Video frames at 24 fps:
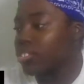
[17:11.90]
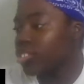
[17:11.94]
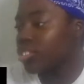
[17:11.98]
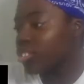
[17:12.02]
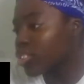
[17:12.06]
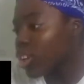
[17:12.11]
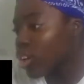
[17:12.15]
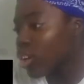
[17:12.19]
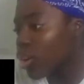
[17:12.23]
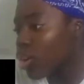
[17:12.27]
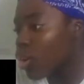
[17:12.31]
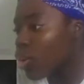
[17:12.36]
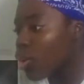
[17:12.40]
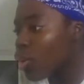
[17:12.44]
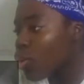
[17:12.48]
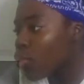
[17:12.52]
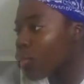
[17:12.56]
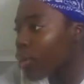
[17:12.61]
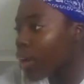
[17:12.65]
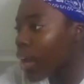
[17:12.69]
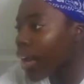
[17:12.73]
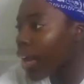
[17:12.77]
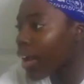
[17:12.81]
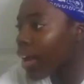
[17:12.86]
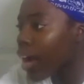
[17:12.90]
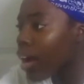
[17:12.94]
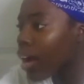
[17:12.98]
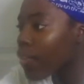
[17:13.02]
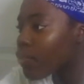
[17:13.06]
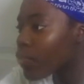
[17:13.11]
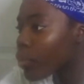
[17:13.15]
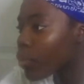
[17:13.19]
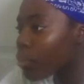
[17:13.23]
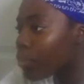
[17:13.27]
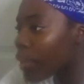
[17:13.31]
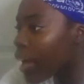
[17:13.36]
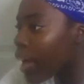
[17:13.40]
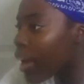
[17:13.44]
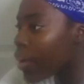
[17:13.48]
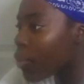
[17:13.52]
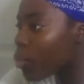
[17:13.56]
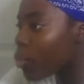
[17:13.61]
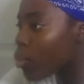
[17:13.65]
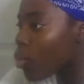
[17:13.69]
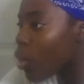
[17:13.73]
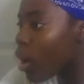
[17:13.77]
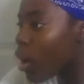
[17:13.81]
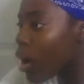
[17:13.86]
So what I got from
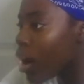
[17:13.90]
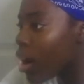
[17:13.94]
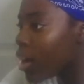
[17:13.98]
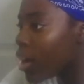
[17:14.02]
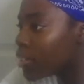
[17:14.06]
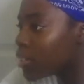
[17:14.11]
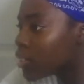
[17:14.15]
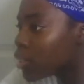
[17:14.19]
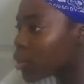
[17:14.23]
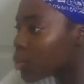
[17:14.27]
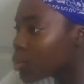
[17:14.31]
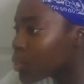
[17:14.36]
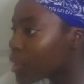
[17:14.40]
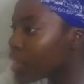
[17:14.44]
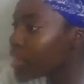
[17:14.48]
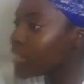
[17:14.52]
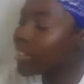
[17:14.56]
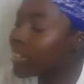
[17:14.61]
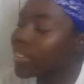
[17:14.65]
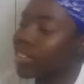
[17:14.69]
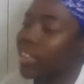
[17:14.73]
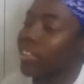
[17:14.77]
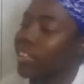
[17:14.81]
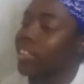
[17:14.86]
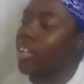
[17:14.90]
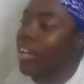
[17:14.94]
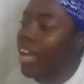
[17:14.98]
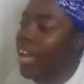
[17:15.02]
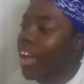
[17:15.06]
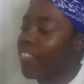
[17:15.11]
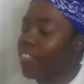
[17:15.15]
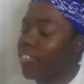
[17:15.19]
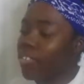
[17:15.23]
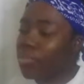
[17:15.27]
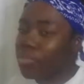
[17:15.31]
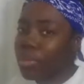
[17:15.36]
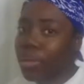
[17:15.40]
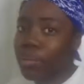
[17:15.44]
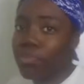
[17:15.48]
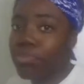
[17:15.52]
that was the reason that they haven't been